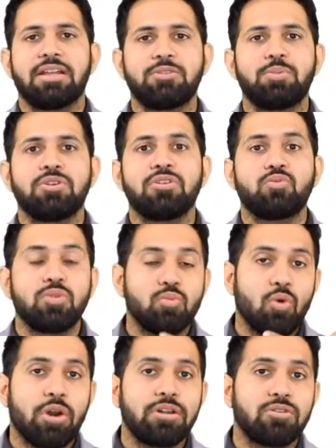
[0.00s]
That's because we
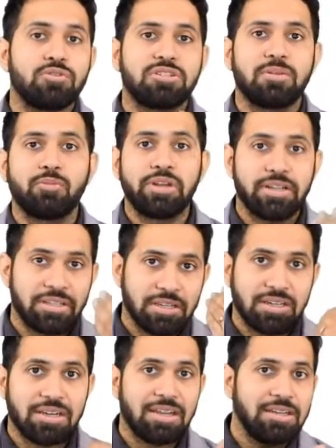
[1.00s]
want to stimulate in the
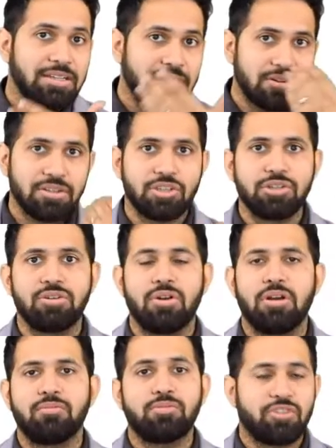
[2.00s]
cranial region,
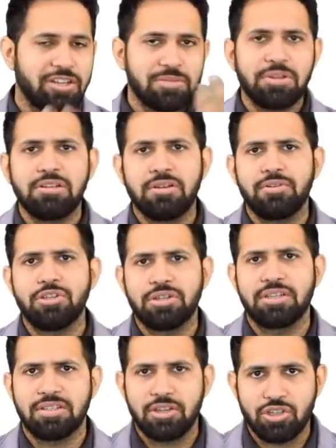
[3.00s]
trigeminal nerve
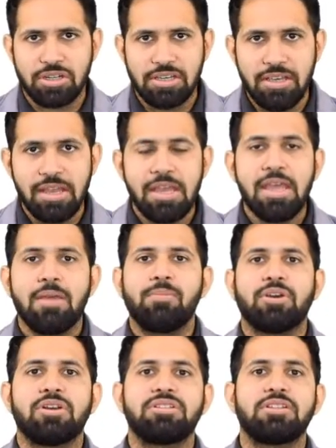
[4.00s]
region essentially,
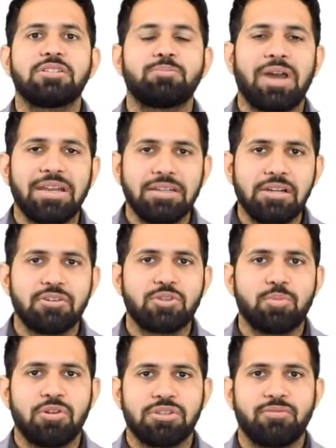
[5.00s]
because the spinal
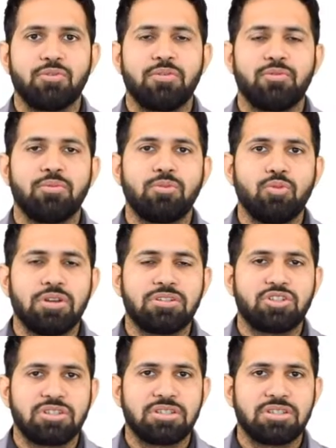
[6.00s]
response, if you do a